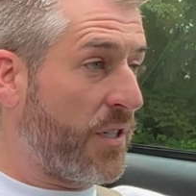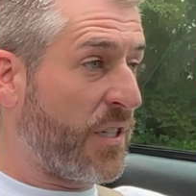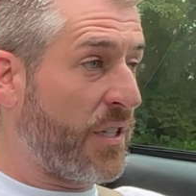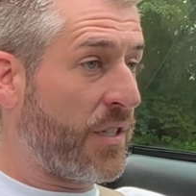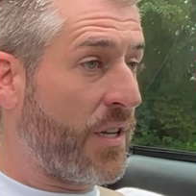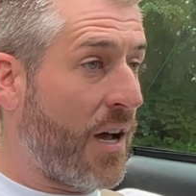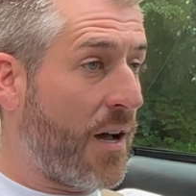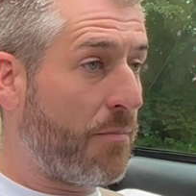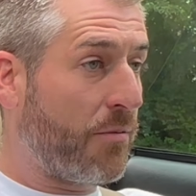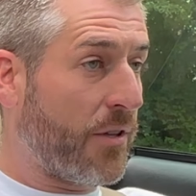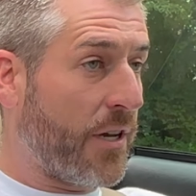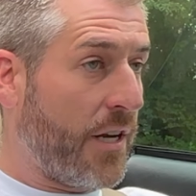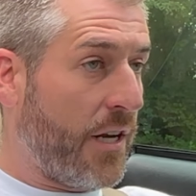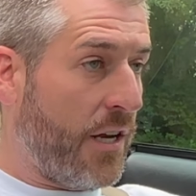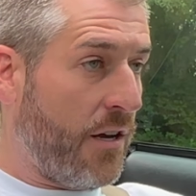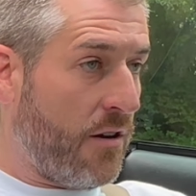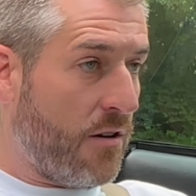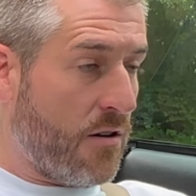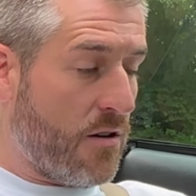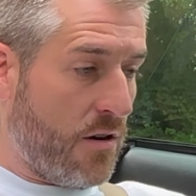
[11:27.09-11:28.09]
a stoplight
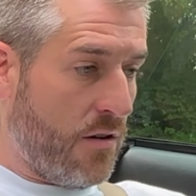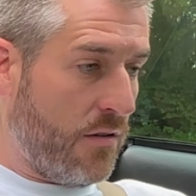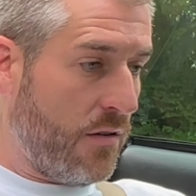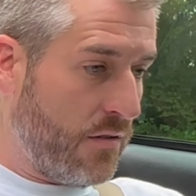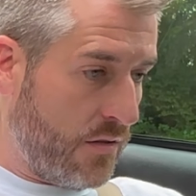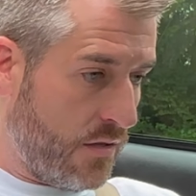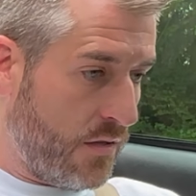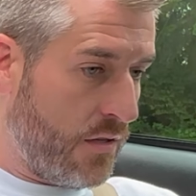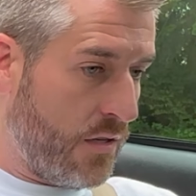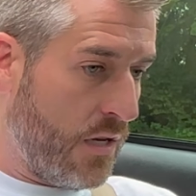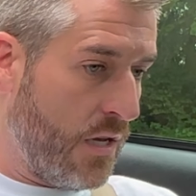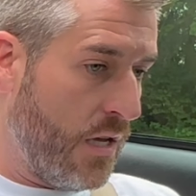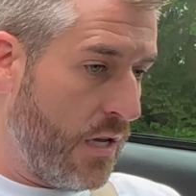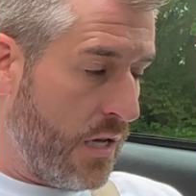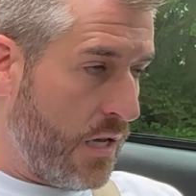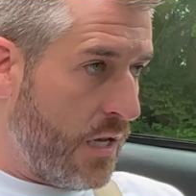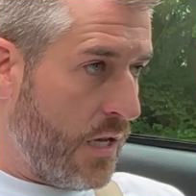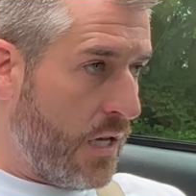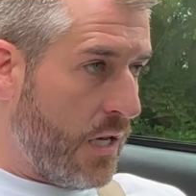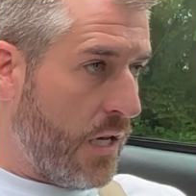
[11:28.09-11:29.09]
here,
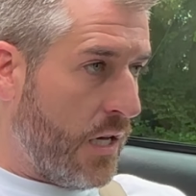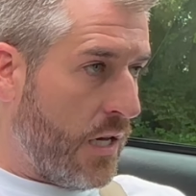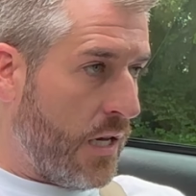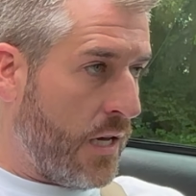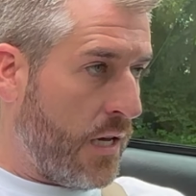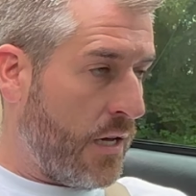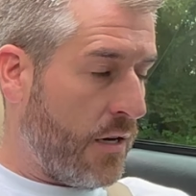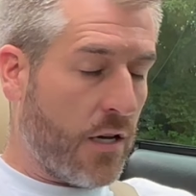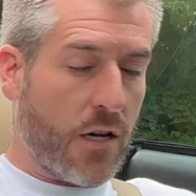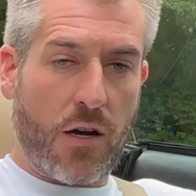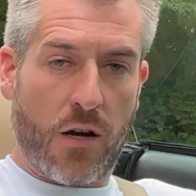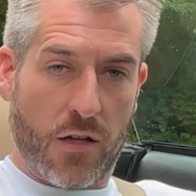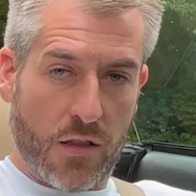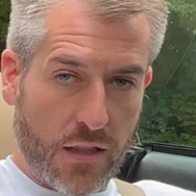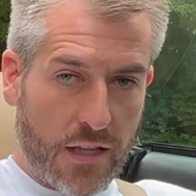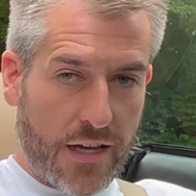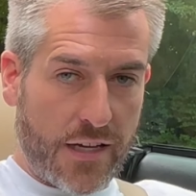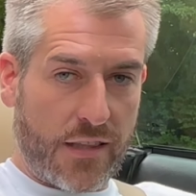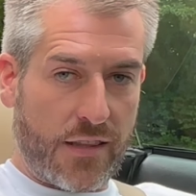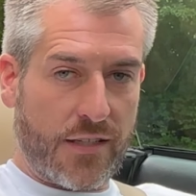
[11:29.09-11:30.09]
and
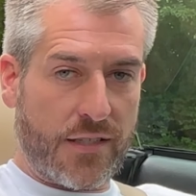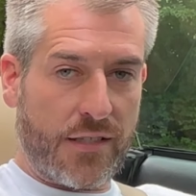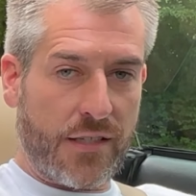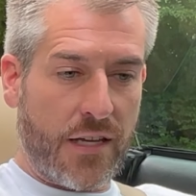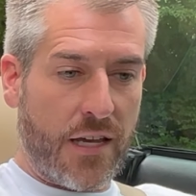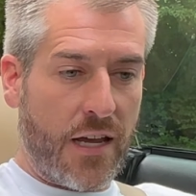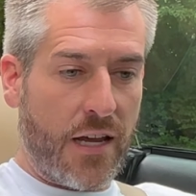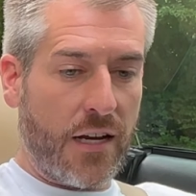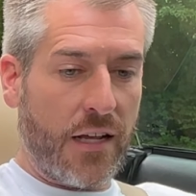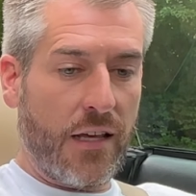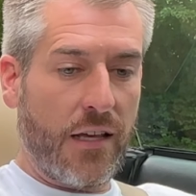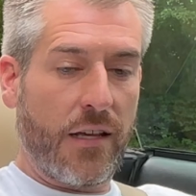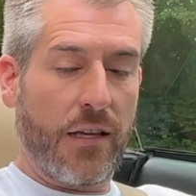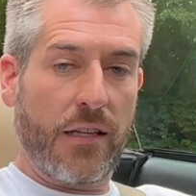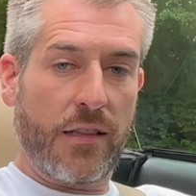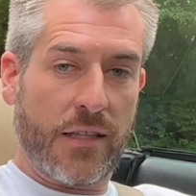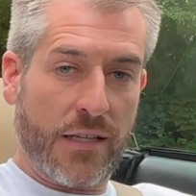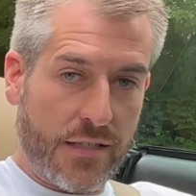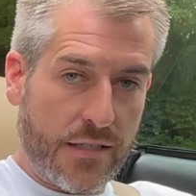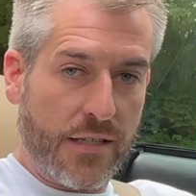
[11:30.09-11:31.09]
unlike the C8,
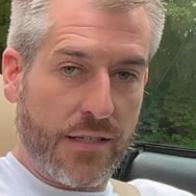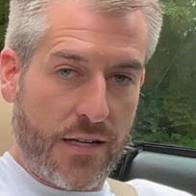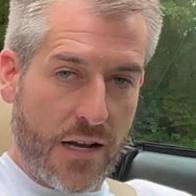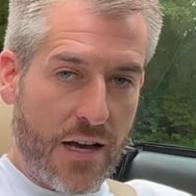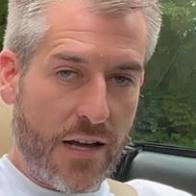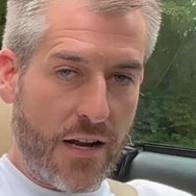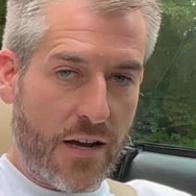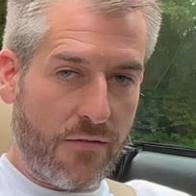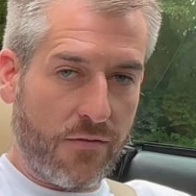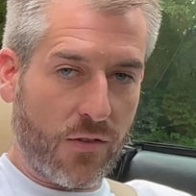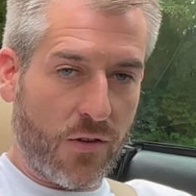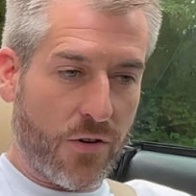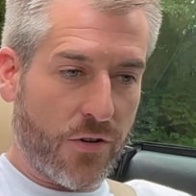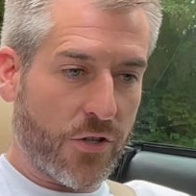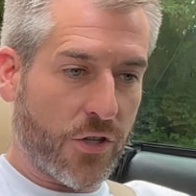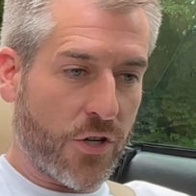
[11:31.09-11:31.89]
this does not have launch